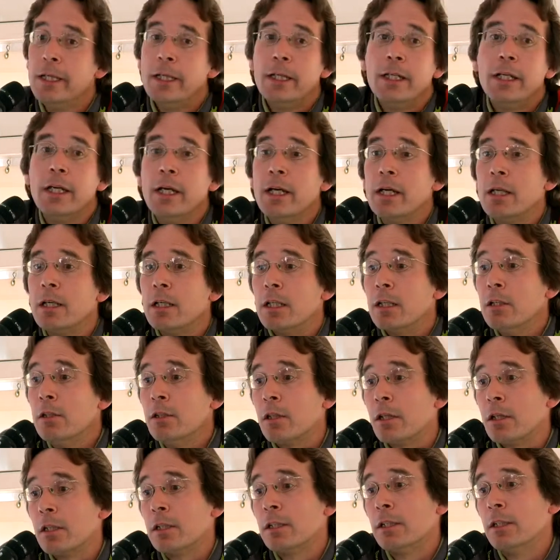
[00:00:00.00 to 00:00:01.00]
yeah,
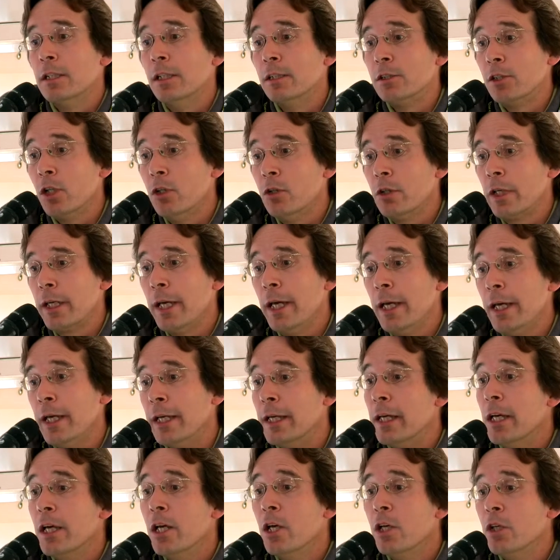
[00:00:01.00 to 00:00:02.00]
look, it's okay.